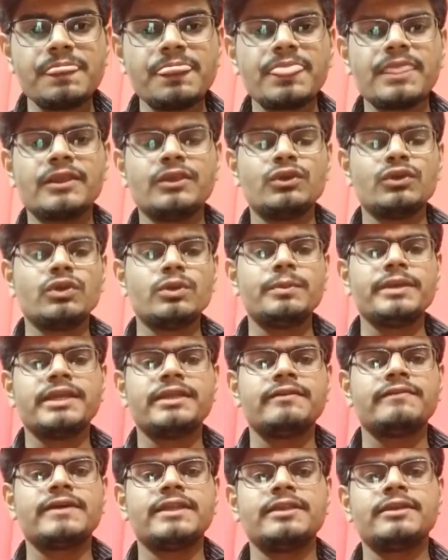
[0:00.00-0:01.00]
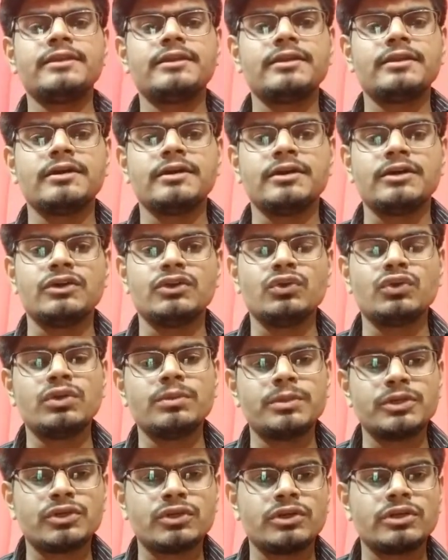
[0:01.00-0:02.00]
You will be given, you will
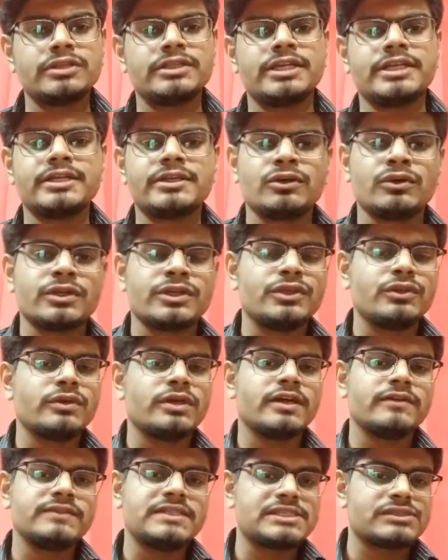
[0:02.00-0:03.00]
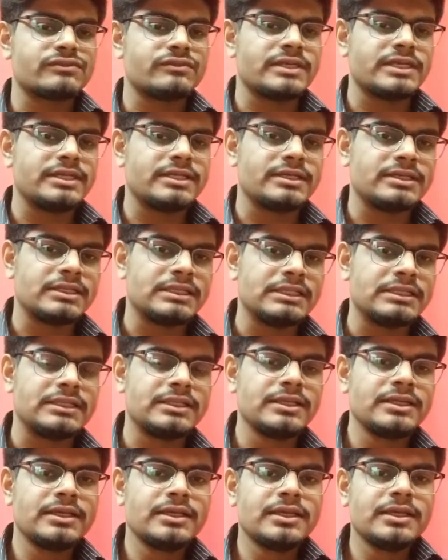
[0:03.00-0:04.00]
be told that okay, you have this vehicle
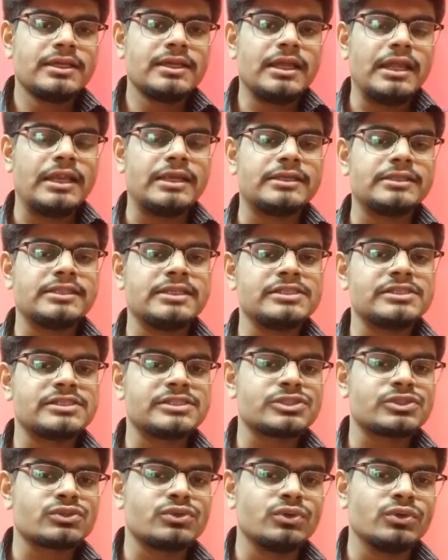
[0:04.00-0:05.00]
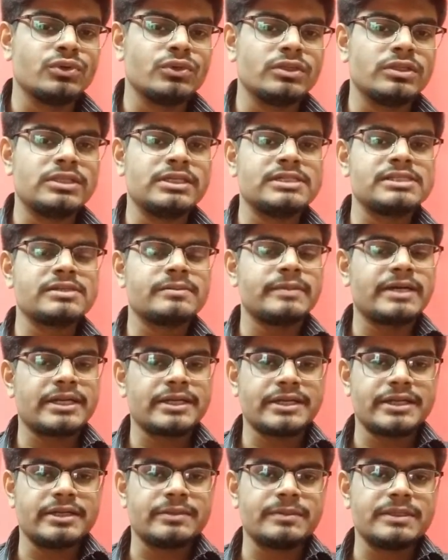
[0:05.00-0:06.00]
and there's a school, there's a
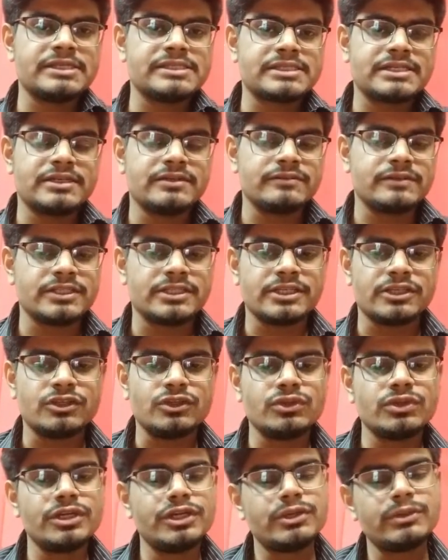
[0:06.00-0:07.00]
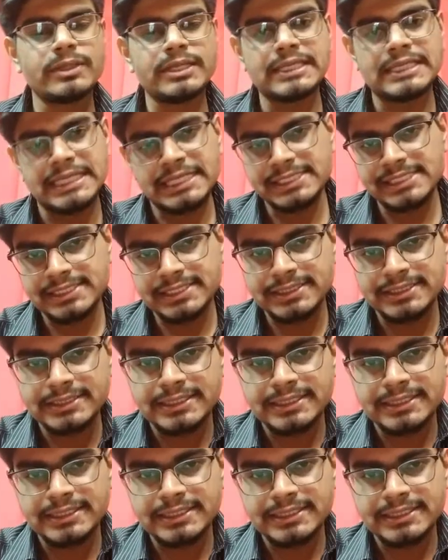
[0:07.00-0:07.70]
marketplace and everything. You need to analyze it at